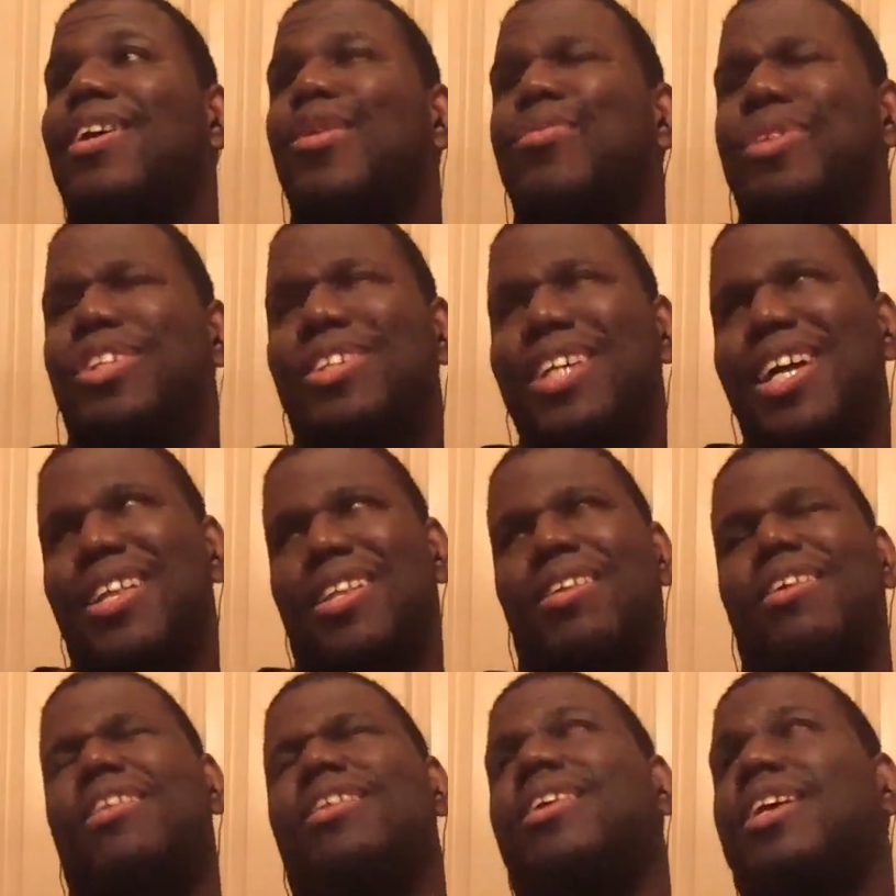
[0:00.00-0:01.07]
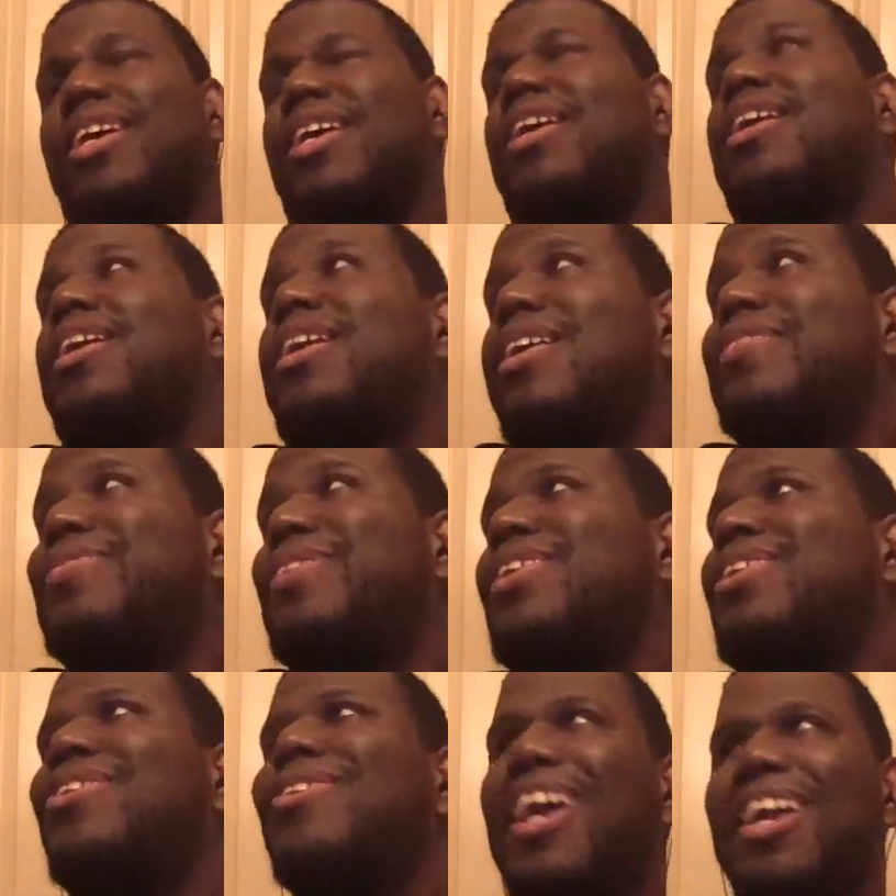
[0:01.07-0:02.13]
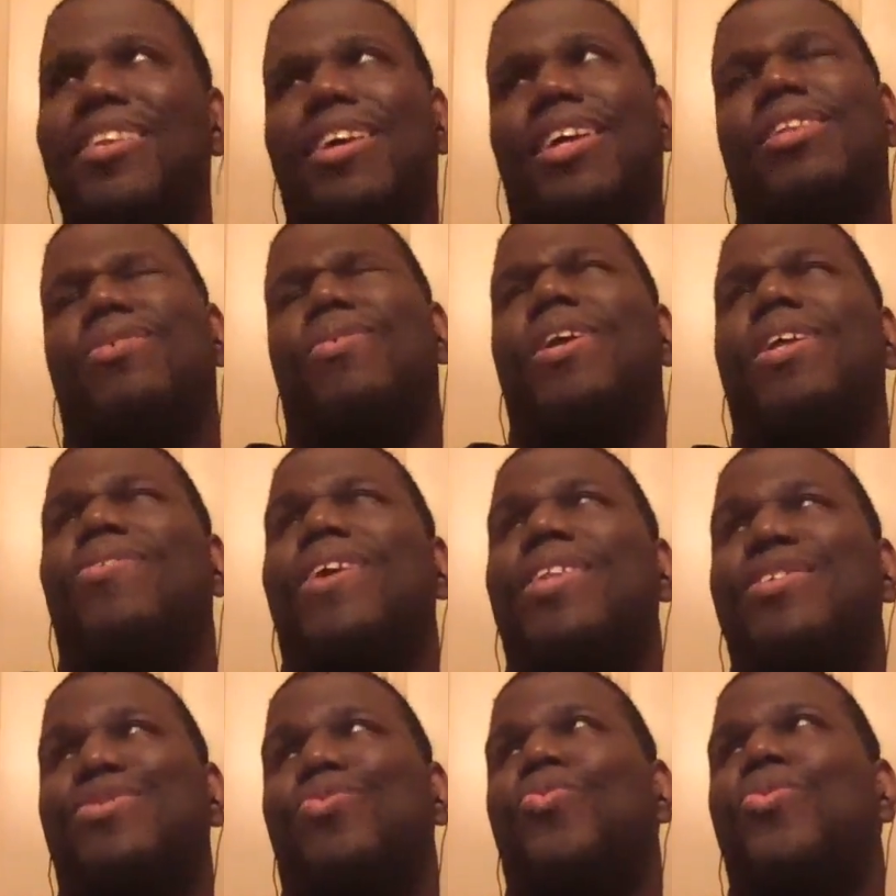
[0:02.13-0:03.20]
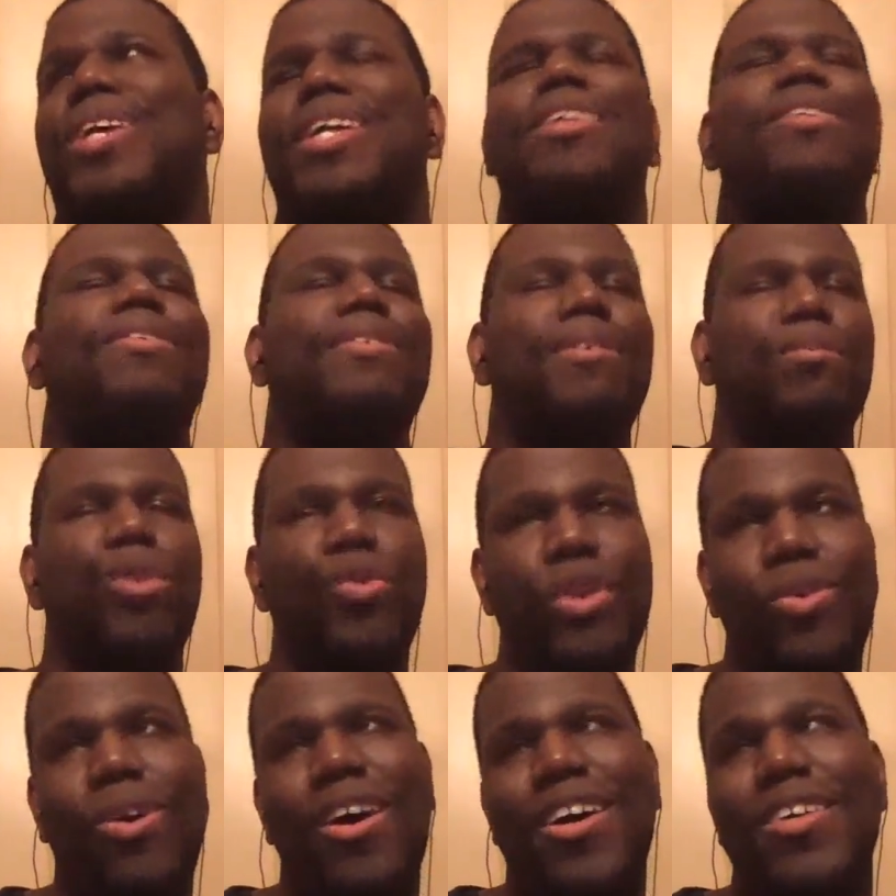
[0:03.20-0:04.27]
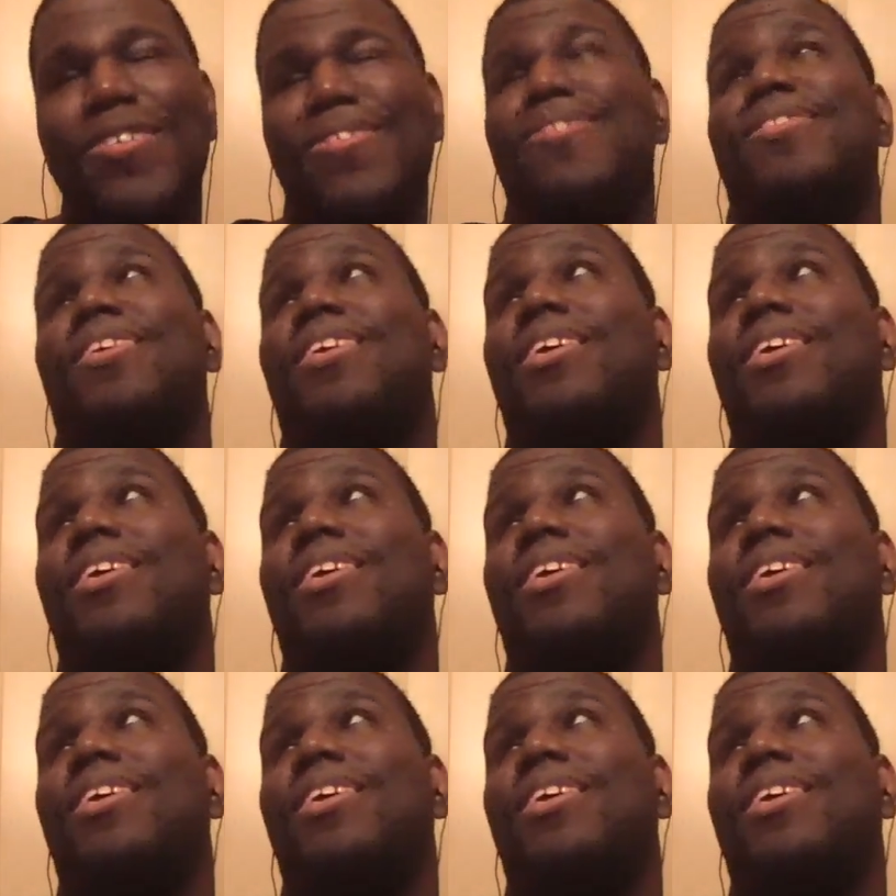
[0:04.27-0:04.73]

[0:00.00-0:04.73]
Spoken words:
But here's the you gotta look at the way this went movie wise.